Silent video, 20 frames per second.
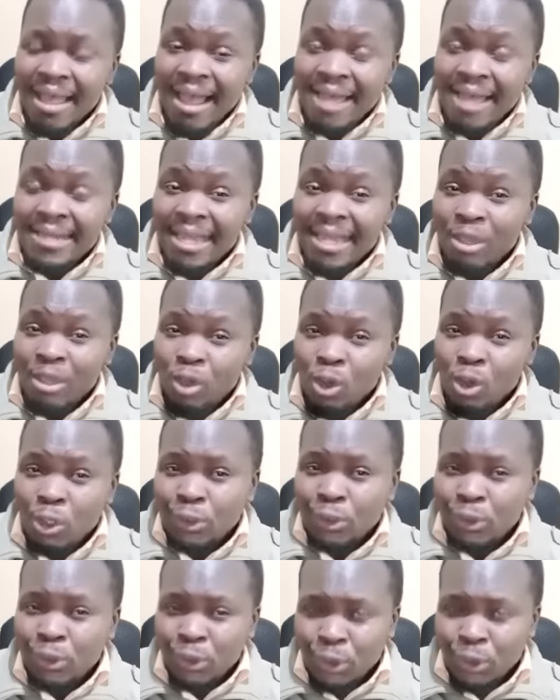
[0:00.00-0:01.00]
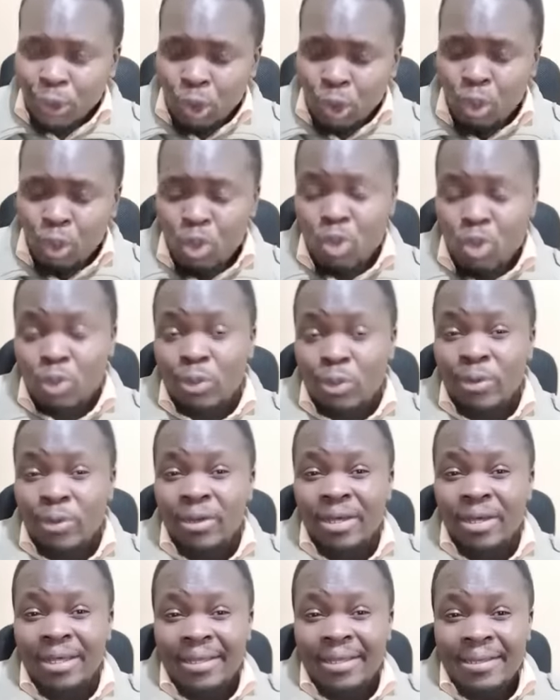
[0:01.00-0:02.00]
And I also saw
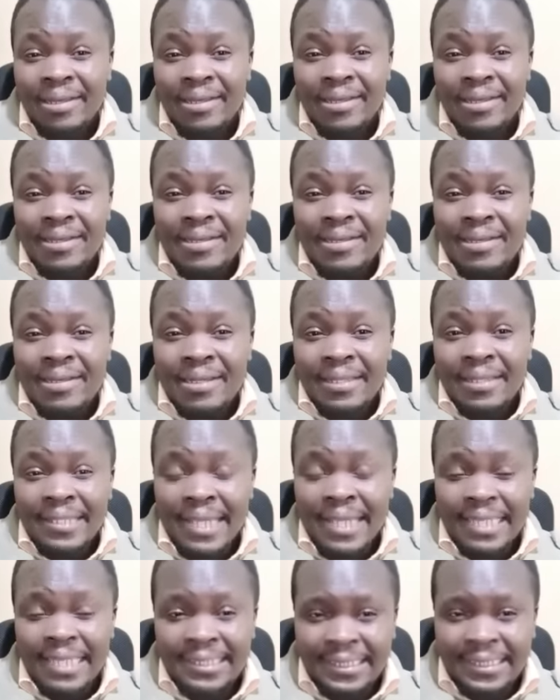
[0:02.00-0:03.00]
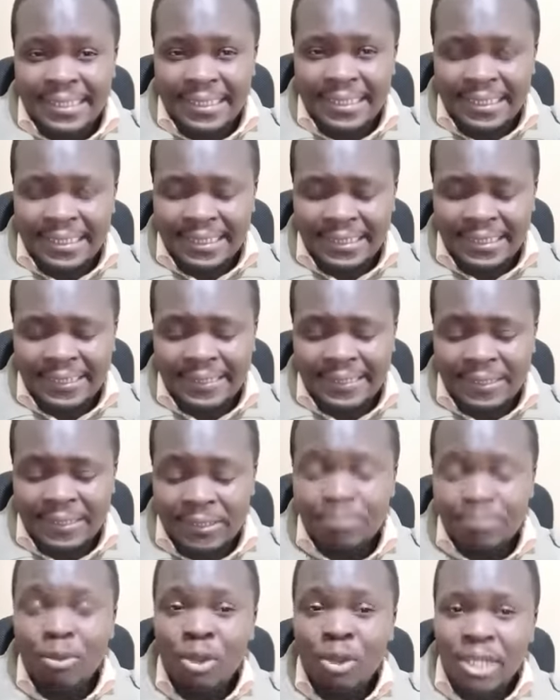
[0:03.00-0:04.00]
Justice
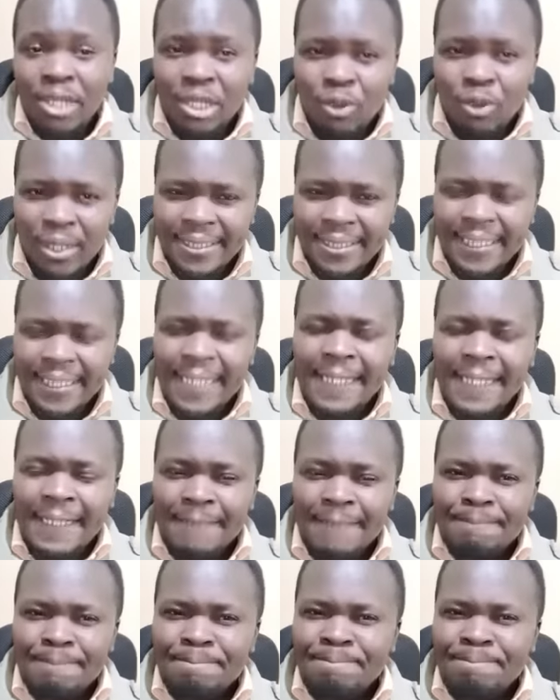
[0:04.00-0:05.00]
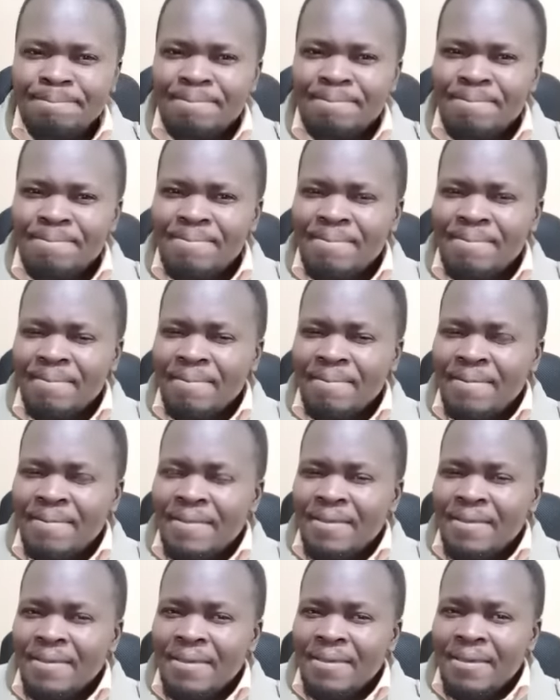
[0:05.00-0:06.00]
Smokin Wanjala
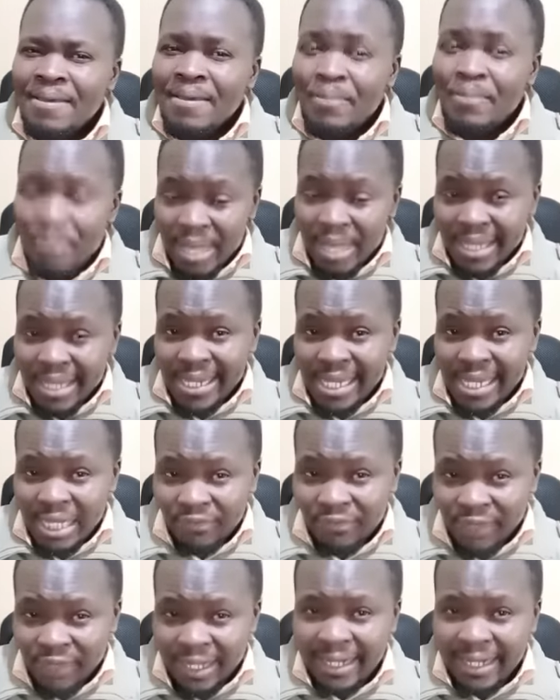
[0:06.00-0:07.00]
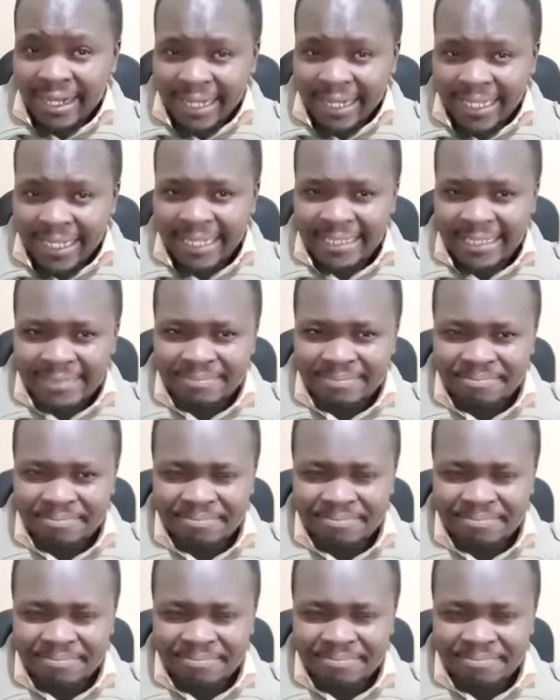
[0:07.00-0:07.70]
making it very clear